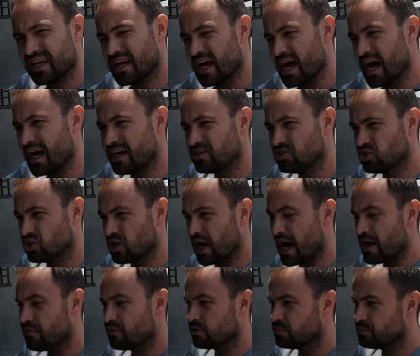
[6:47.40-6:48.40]
that high
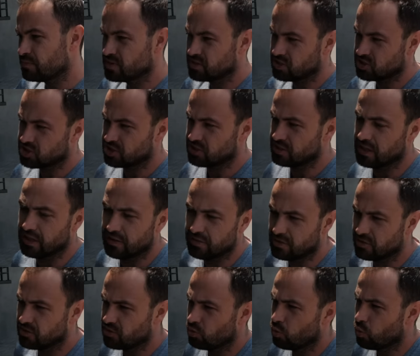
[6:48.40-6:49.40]
driving position that I
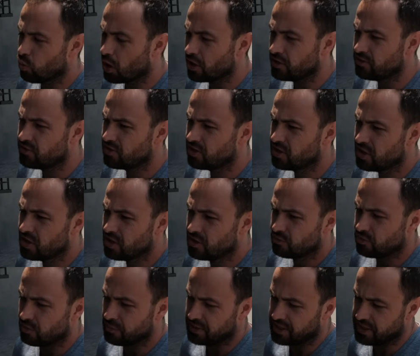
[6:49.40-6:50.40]
think you want
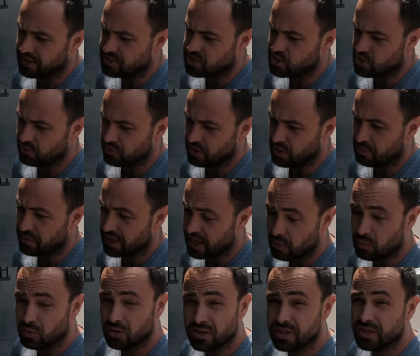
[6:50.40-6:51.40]
from an SUV. But
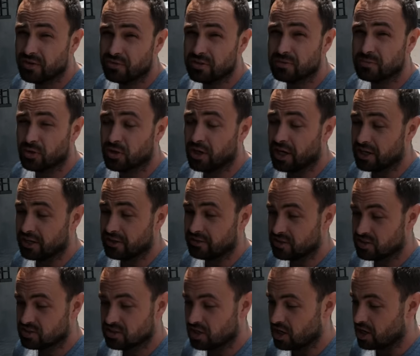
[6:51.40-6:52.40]
I will give them credit.
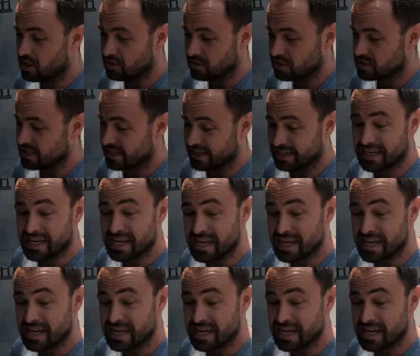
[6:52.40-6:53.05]
This car looks like